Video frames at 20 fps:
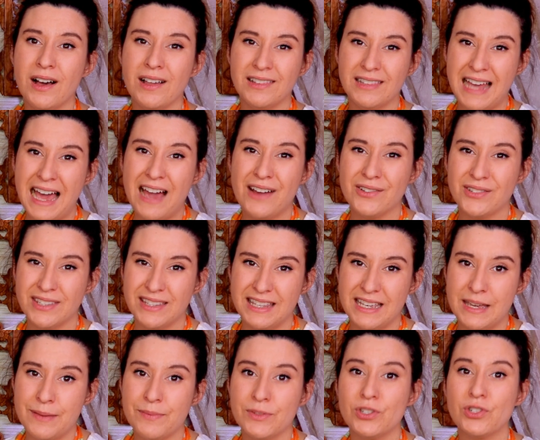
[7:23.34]
allows
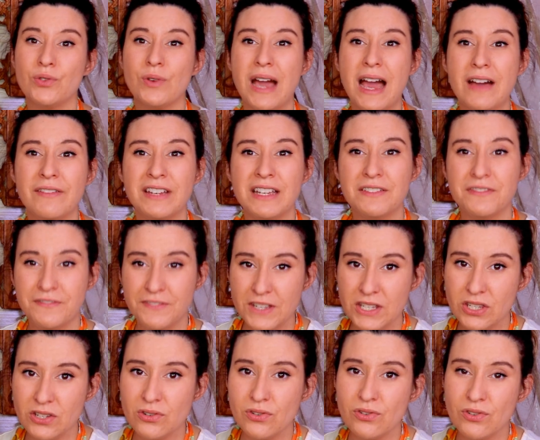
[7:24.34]
them to have a
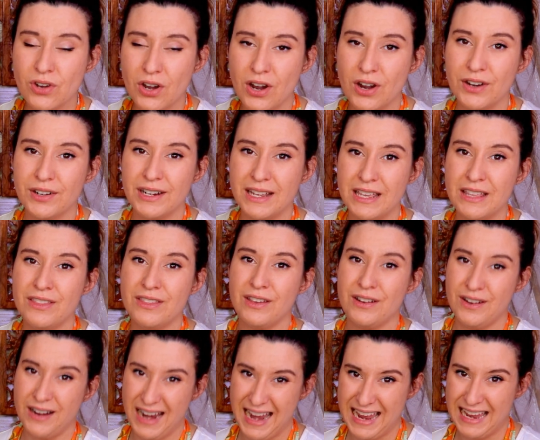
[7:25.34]
physical card in
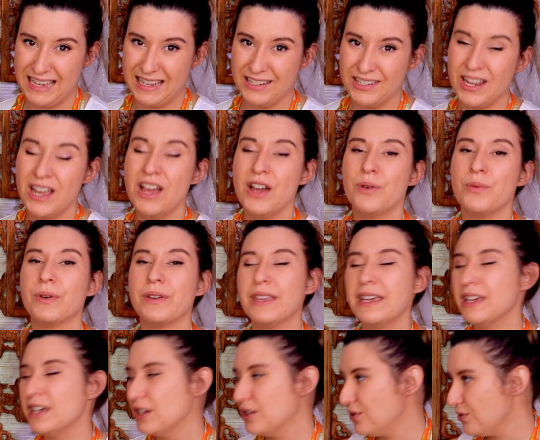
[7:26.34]
their hand where
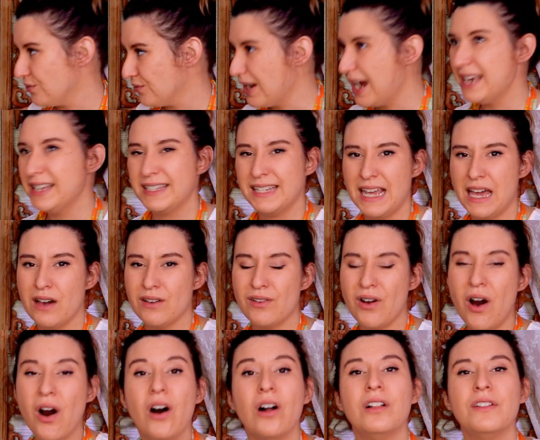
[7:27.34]
they can write down
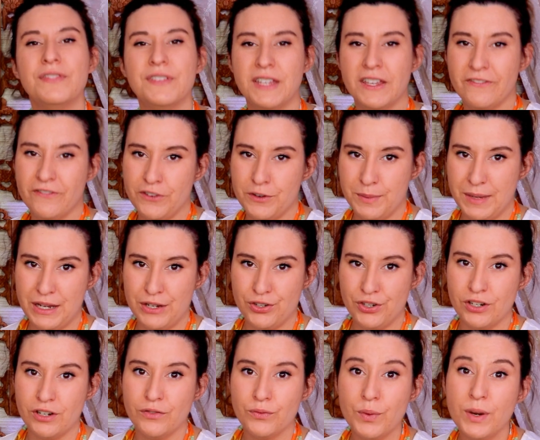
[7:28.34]
all of the
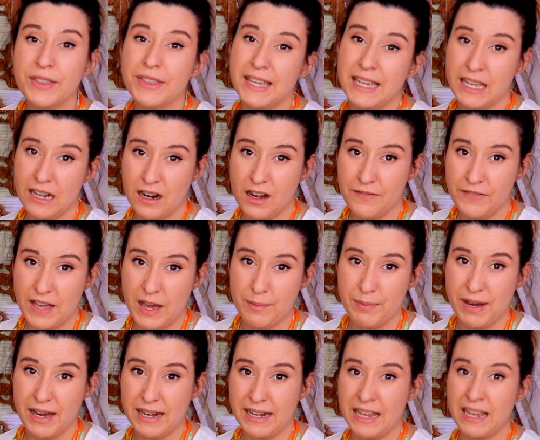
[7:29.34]
information of what they get off that
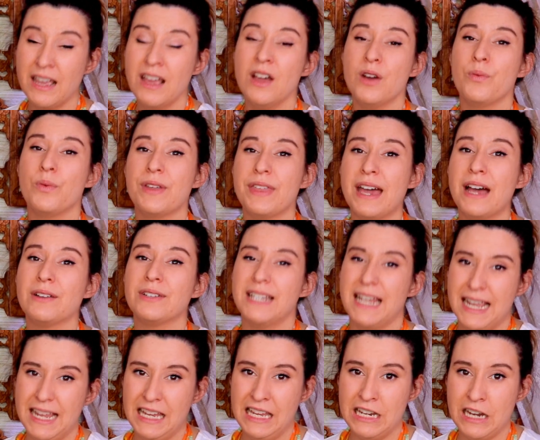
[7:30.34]
body without
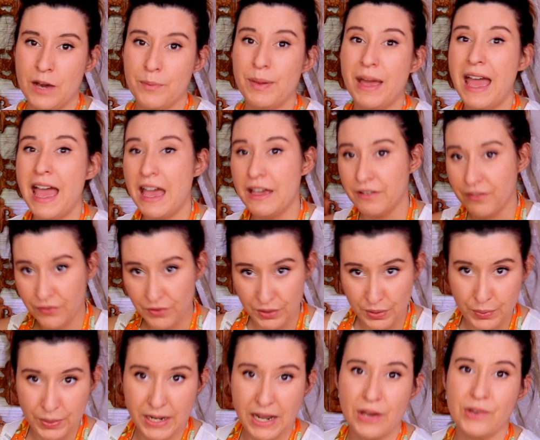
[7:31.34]
taking up
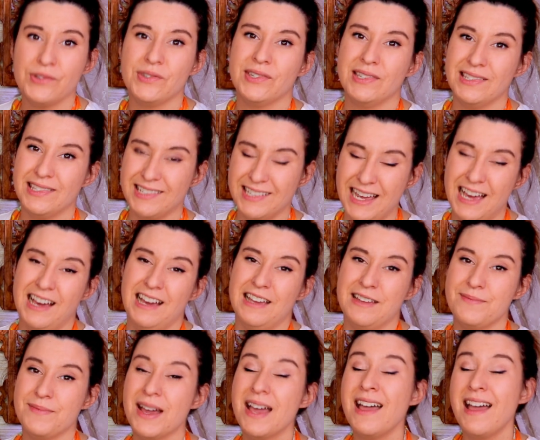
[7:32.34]
everyone else's
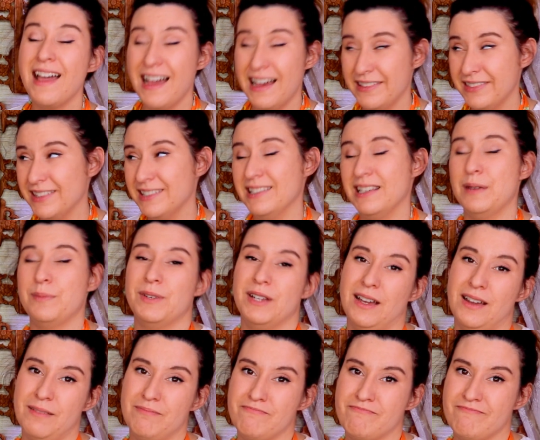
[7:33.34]
time at the same
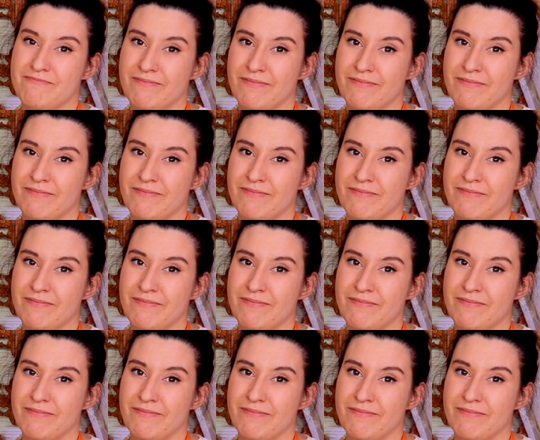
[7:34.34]
time,